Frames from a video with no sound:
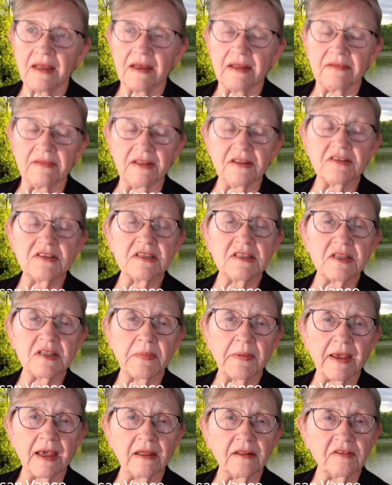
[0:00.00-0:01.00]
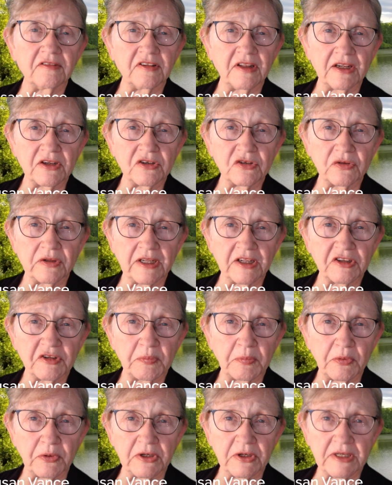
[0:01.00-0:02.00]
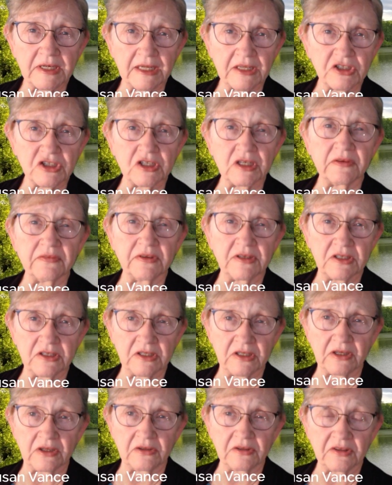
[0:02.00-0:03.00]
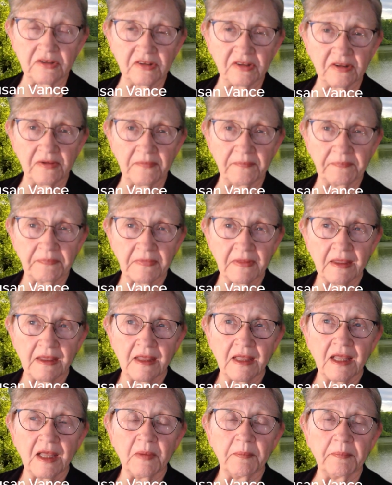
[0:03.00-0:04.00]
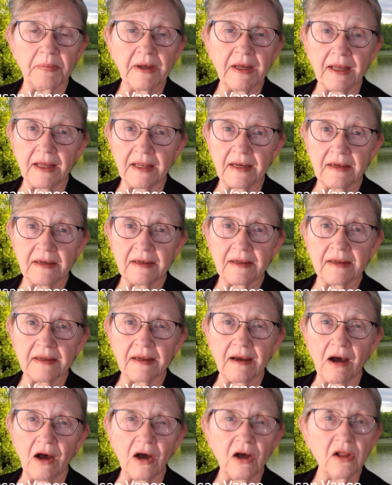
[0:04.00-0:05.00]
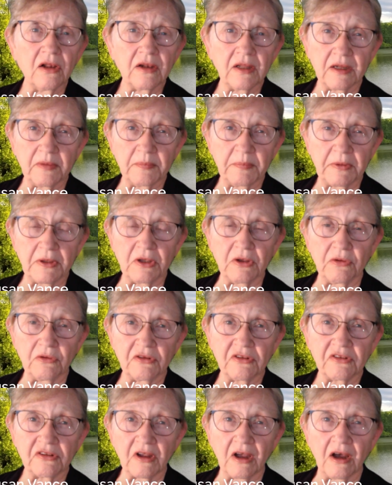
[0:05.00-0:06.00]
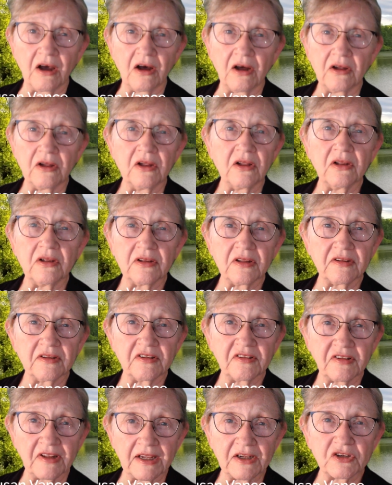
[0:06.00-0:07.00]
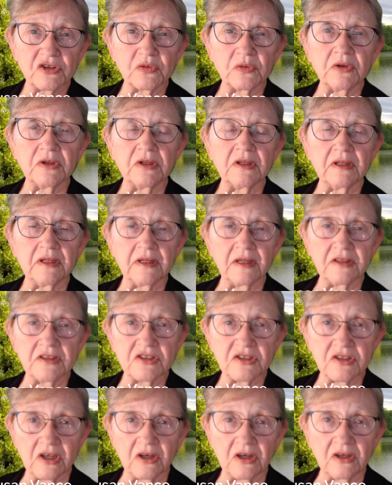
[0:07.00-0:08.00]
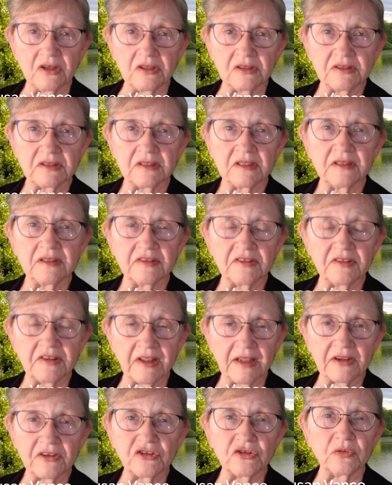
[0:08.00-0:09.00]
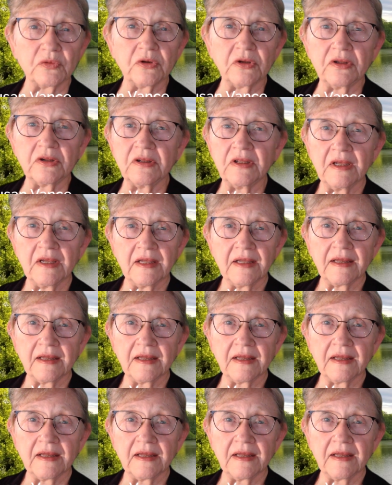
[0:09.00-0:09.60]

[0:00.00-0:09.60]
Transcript: This is about sexual exploitation of adults, but all abuse, all sexual assault, sexual